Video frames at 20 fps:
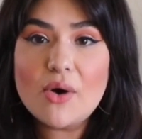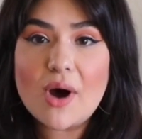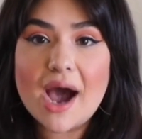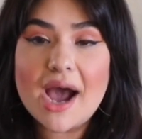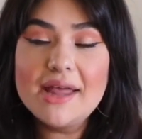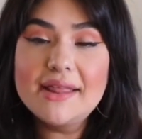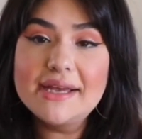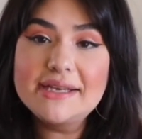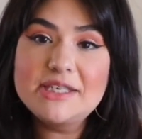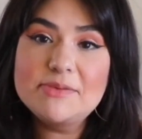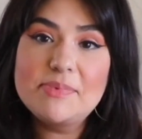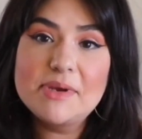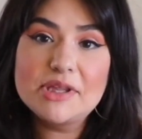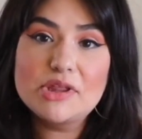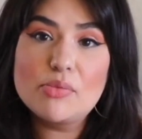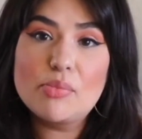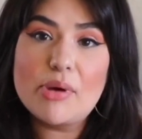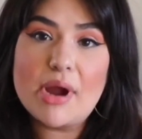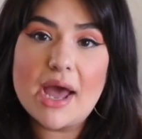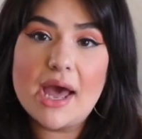I like to pick
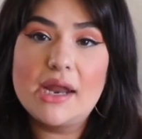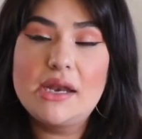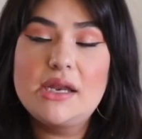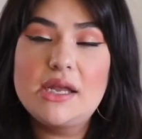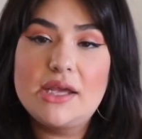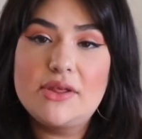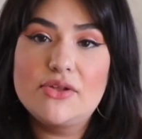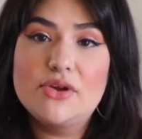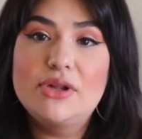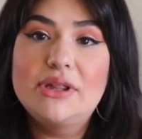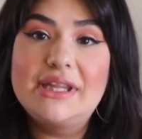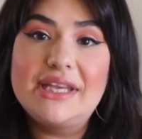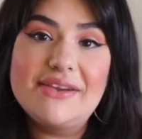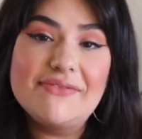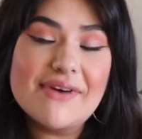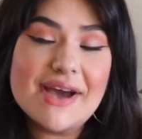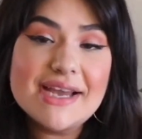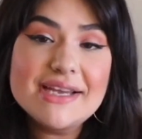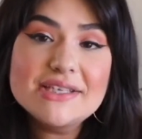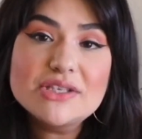the brand either
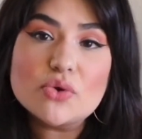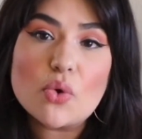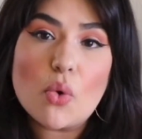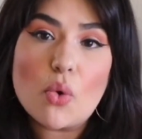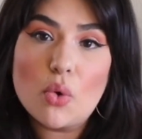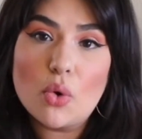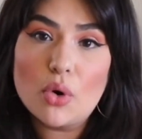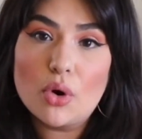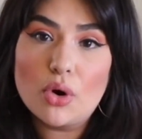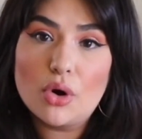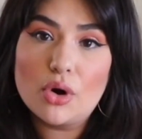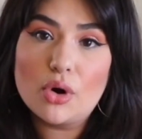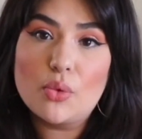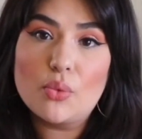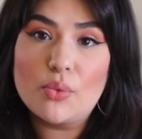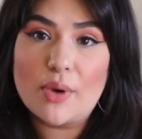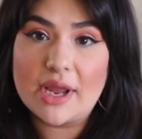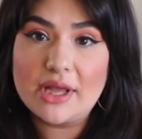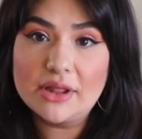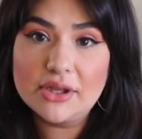Levi's or
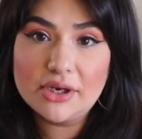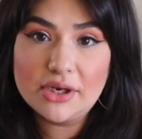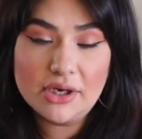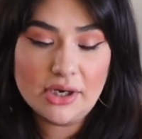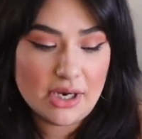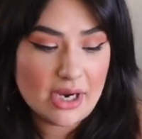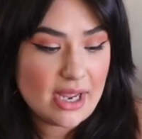Wrangler.